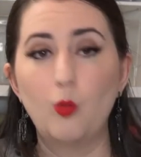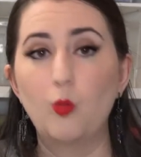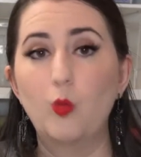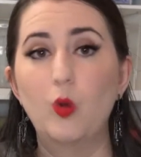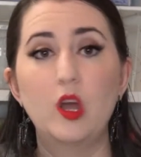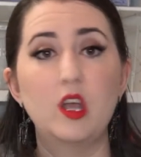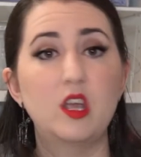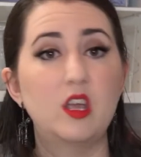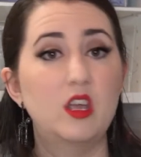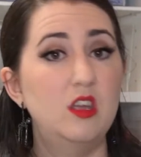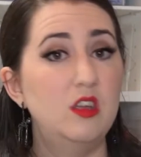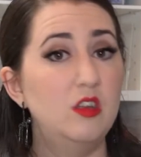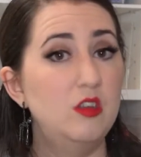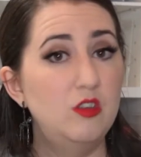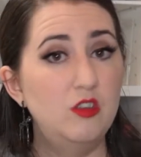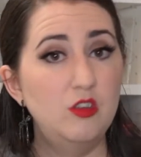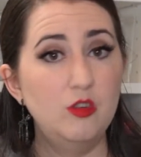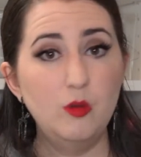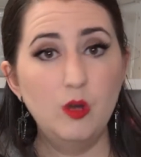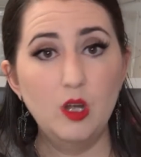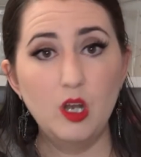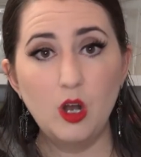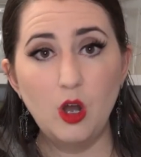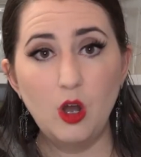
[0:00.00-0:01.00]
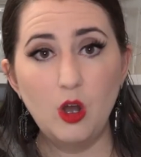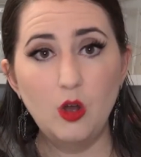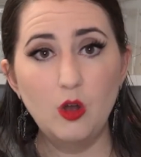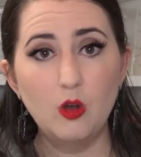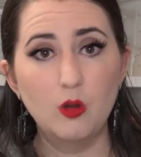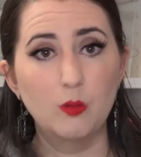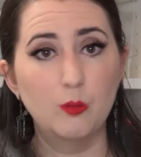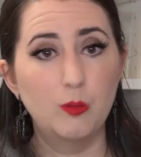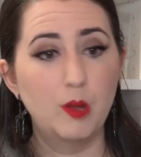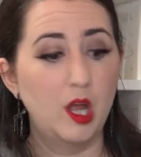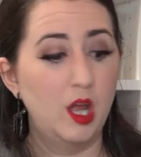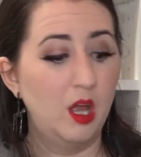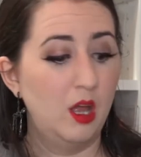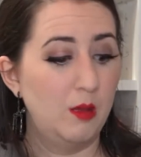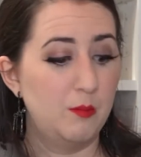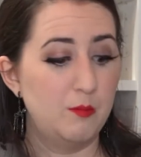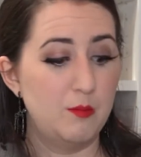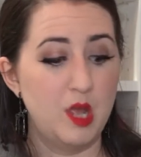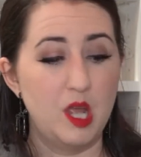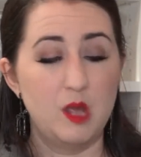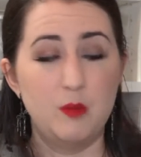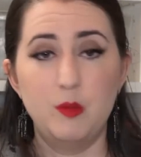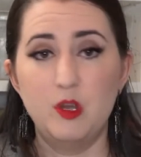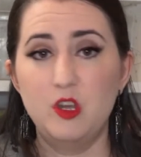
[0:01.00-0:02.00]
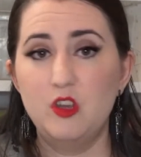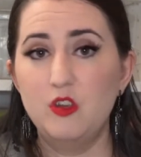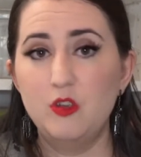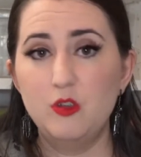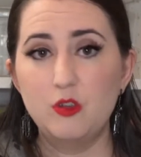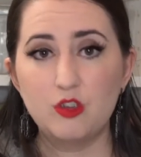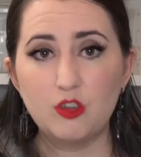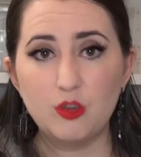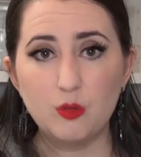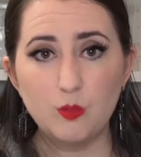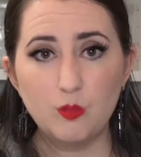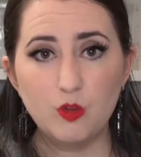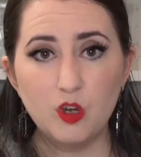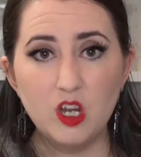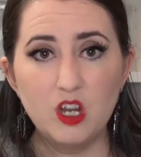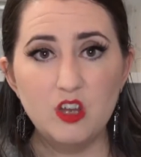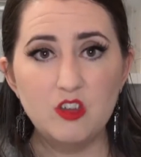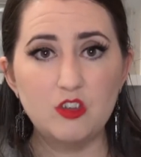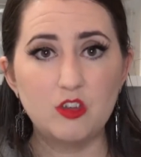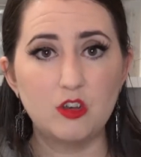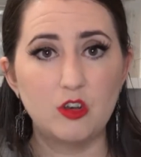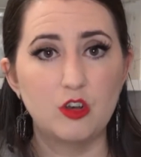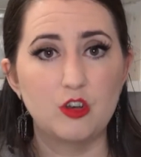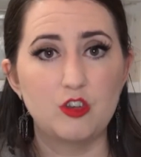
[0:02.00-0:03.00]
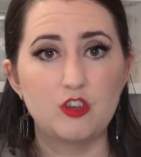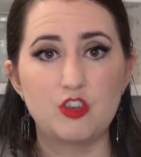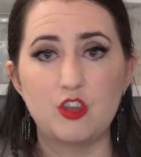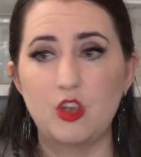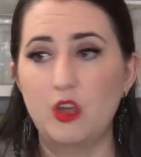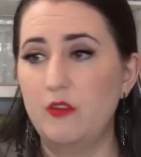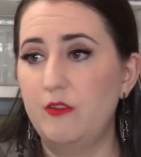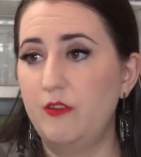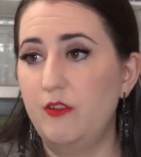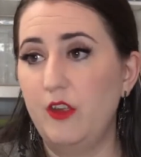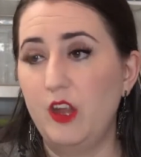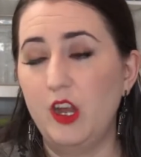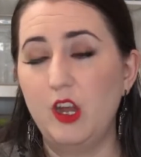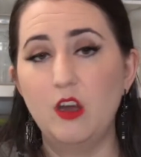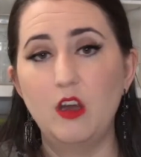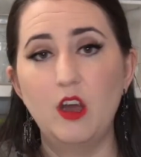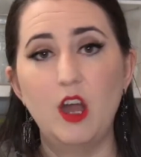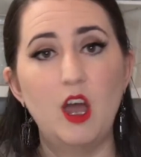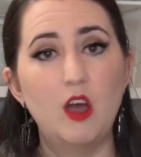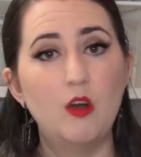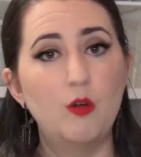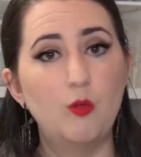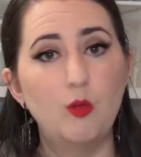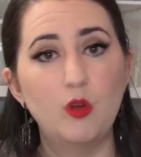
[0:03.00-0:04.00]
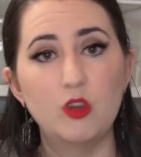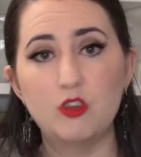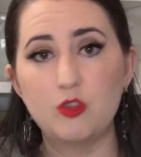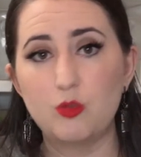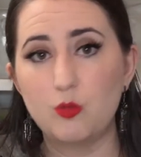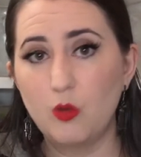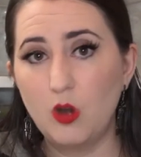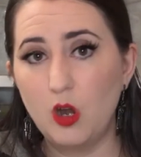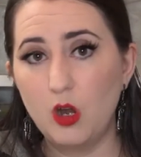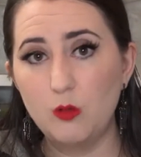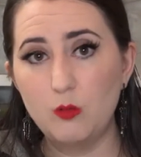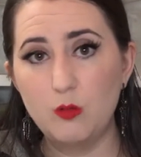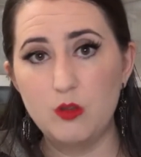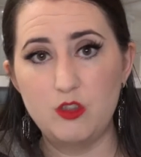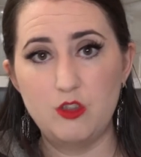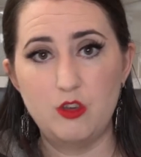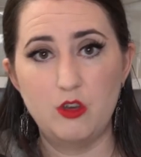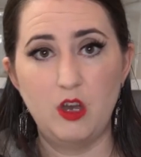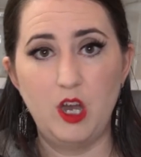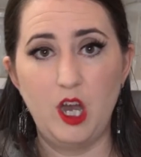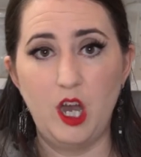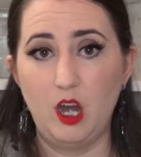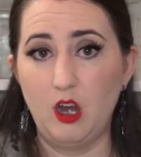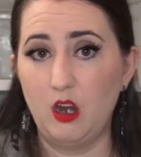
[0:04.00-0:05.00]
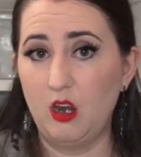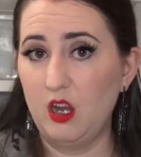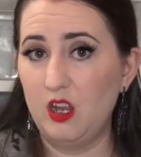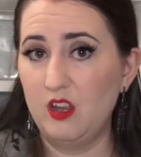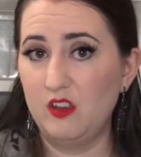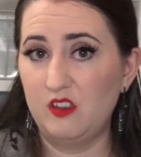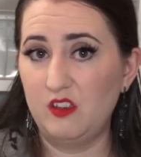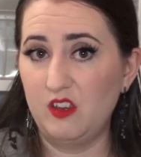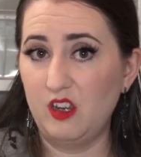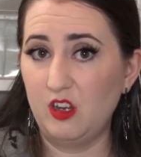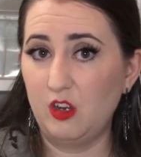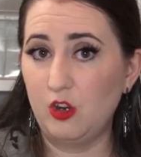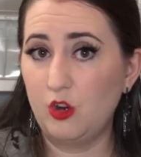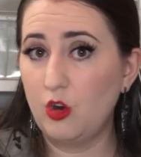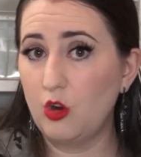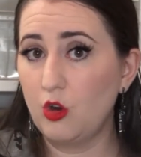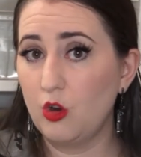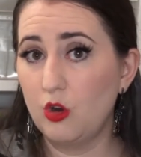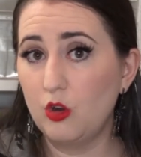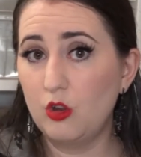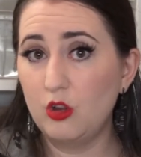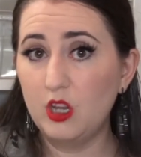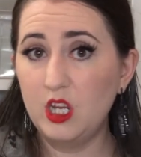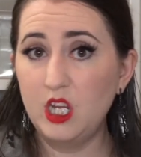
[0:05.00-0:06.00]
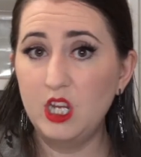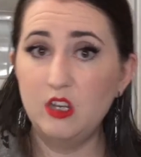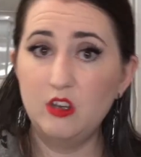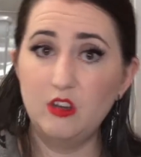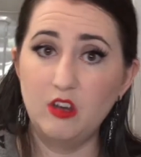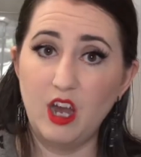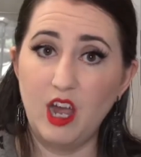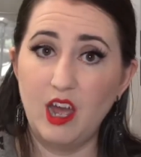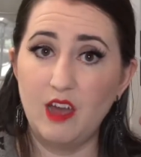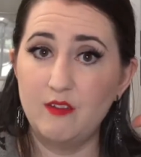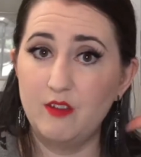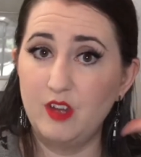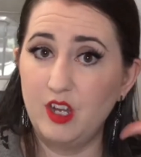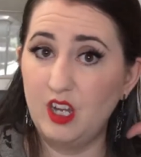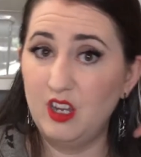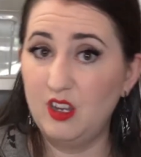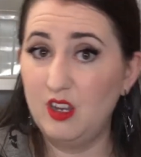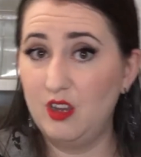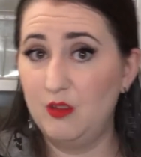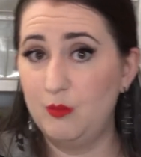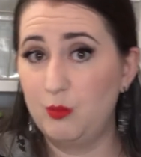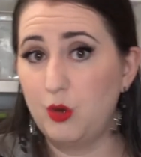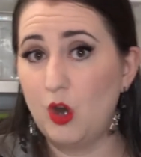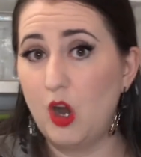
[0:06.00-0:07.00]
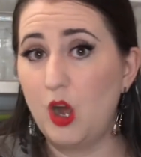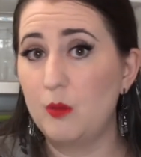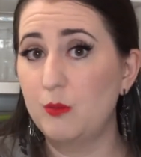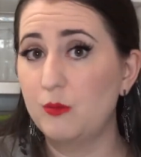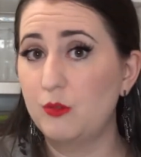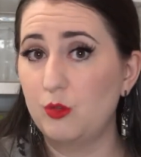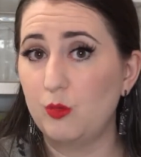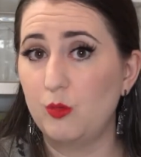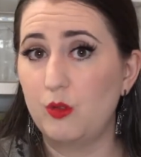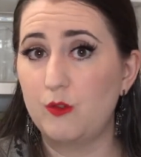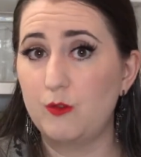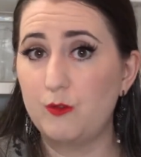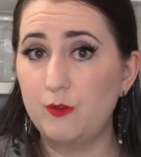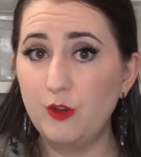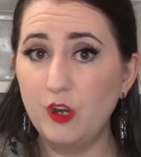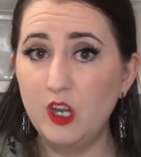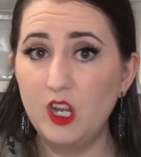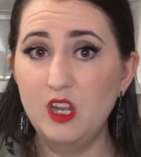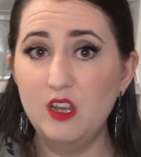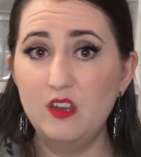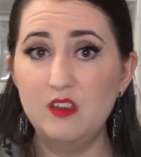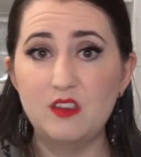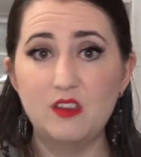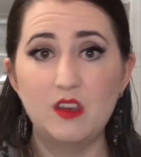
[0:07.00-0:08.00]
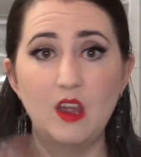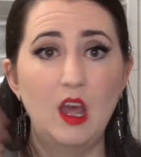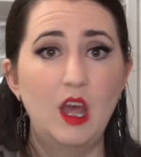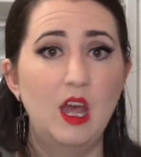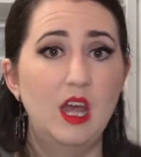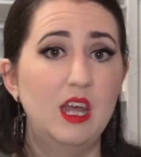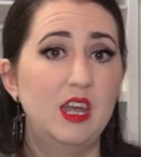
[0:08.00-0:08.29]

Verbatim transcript: What can you do at home? Maybe do some research. Figure out what's wrong with your hair. Is it curly and you're having problems with frizz?